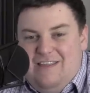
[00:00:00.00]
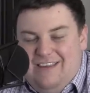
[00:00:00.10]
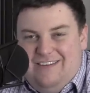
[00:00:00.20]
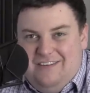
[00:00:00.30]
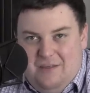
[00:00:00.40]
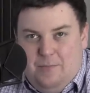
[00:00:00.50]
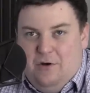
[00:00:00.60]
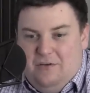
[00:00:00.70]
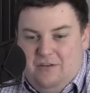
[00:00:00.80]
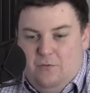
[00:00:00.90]
this is the
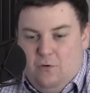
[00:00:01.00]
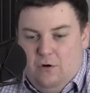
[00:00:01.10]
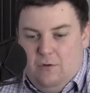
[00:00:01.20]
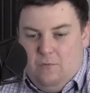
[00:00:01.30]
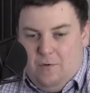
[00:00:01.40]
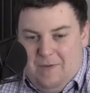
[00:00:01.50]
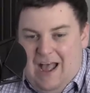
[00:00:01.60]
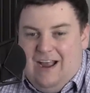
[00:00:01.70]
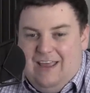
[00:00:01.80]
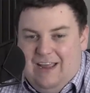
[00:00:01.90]
person we're
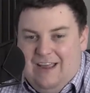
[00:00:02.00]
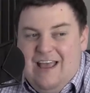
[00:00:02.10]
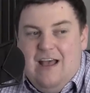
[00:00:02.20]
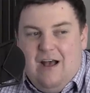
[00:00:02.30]
backing,